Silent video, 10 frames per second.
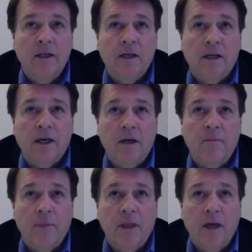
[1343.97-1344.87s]

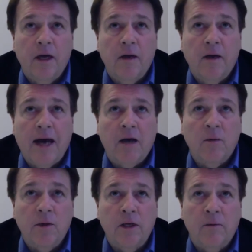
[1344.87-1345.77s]
How do
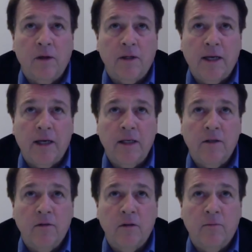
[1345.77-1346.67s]
we integrate that
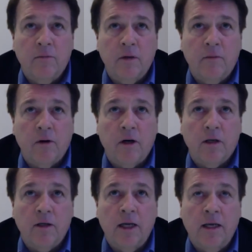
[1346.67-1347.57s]
into the
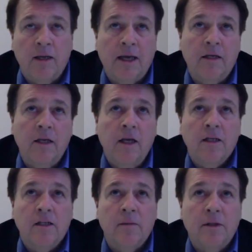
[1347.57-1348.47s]
product? And again,
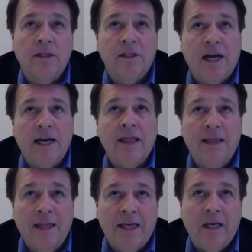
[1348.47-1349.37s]
some of the design
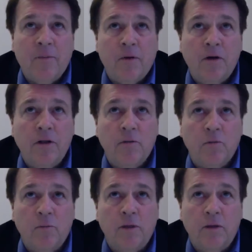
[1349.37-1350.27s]
thinking approaches
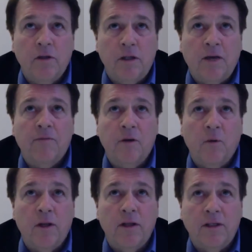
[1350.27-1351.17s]
would be definitely one
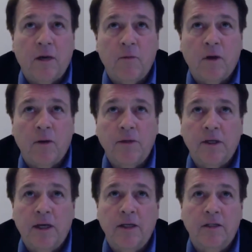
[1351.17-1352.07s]
of the things I would probably
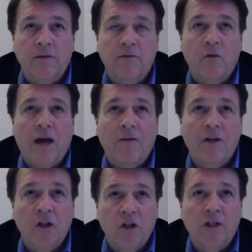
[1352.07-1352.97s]
say is, if you
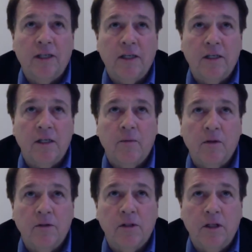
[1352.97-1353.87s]
haven't looked at some of
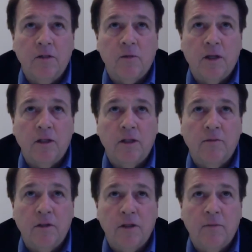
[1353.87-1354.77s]
those things relative
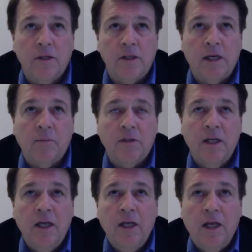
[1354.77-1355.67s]
to some of the steps,
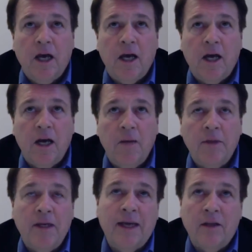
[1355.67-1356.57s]
I
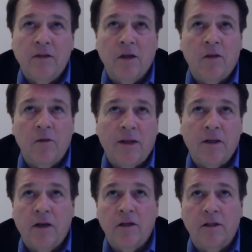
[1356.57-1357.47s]
mean, again, there's other
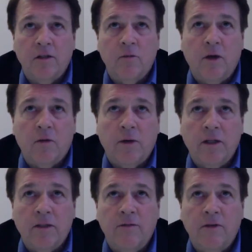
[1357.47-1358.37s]
methodologies as well
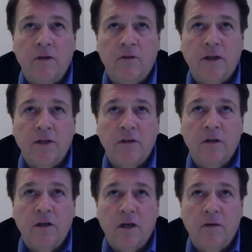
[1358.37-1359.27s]
relative to innovation.
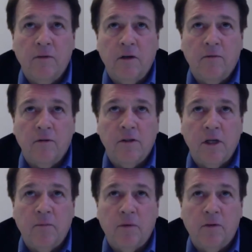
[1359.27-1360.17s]
You know, for
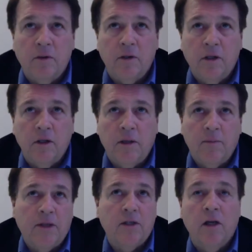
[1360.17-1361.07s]
example, I
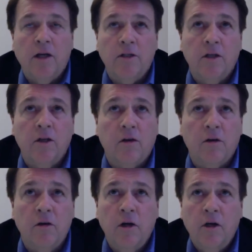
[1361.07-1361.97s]
mentioned launch and
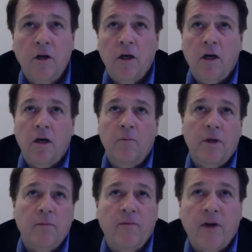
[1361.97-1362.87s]
learn.
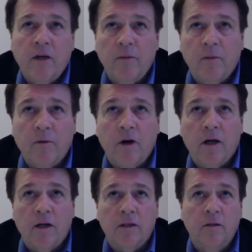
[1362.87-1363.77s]
Minimum viable
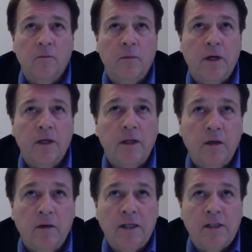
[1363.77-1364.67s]
product, but, you
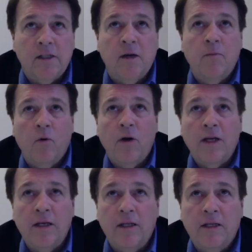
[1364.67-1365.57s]
know, at some
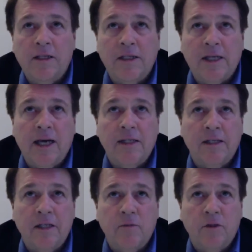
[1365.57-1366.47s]
point in the design
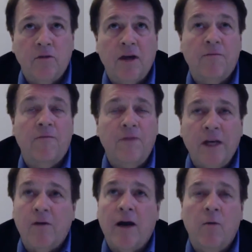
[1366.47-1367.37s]
stage where you're trying to
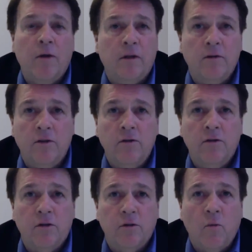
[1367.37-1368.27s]
figure out what those
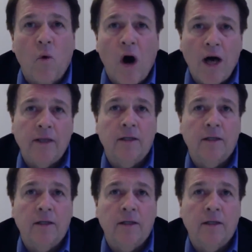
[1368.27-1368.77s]
users want,